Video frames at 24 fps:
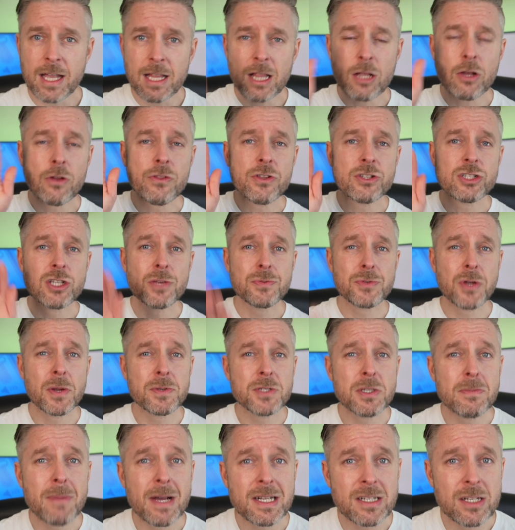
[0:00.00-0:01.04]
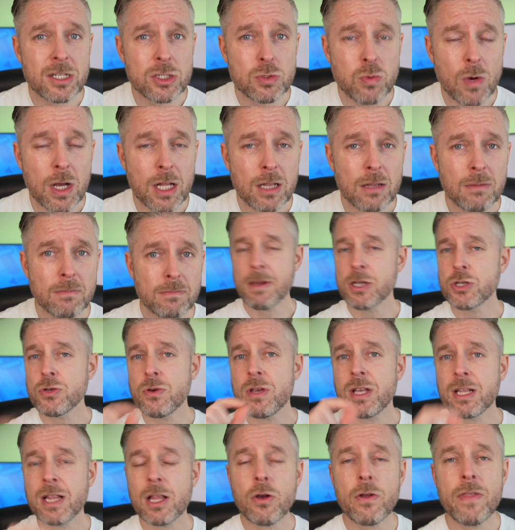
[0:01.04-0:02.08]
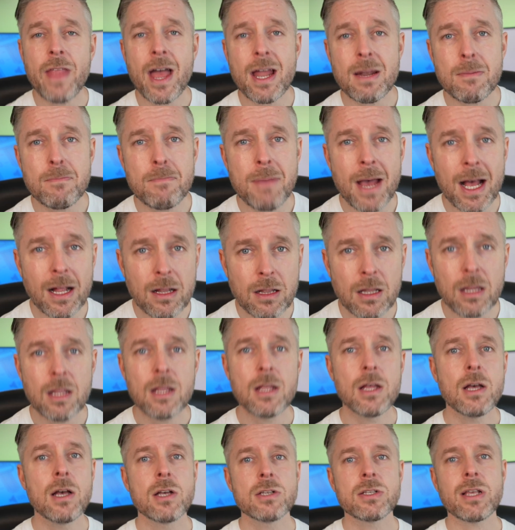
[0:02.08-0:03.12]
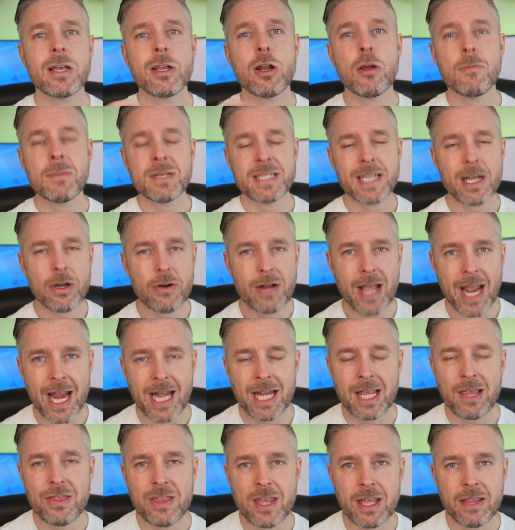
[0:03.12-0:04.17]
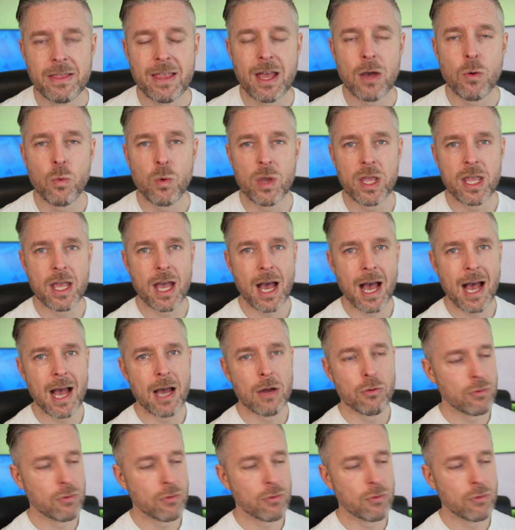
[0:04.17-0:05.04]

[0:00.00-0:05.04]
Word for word: click on the subscription button as well. Make sure you click on that bell so you don't miss out on anything that we are